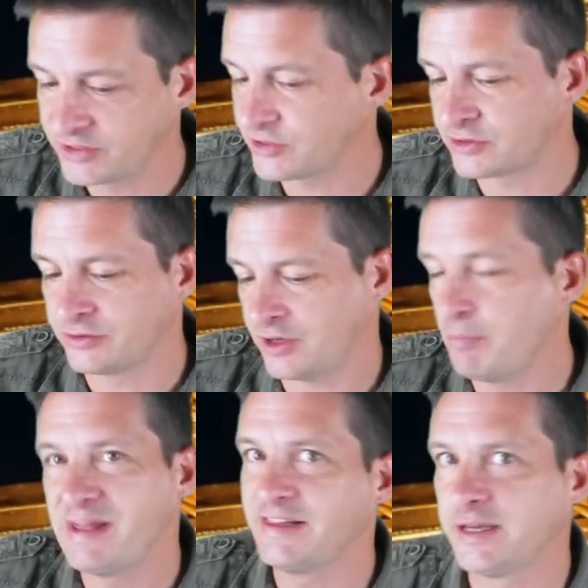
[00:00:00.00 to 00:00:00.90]
This isn't a
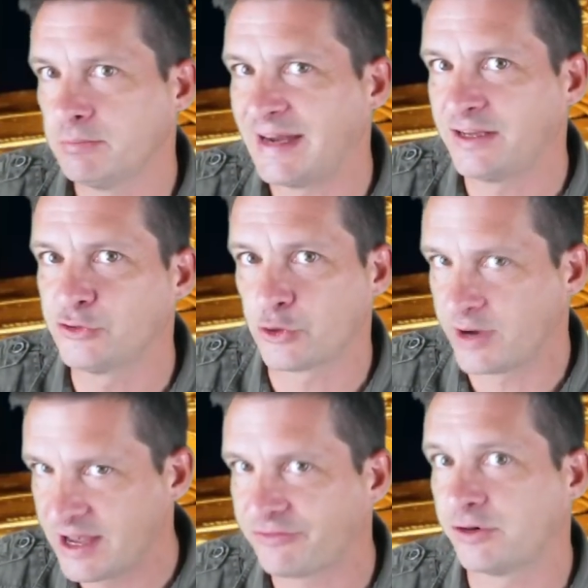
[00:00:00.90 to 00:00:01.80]
million miles
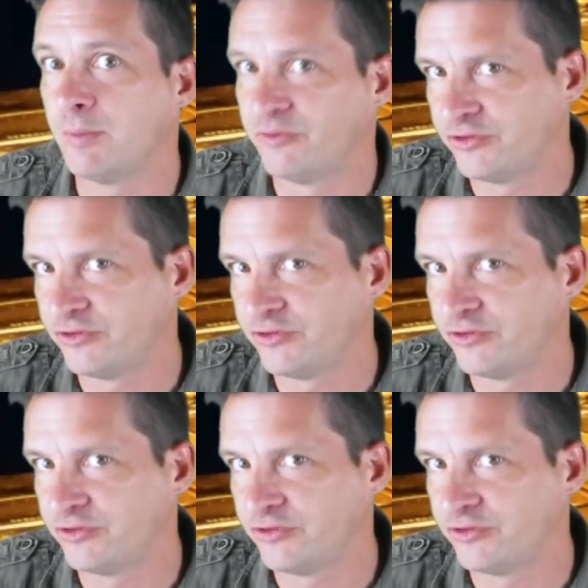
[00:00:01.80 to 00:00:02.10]
away from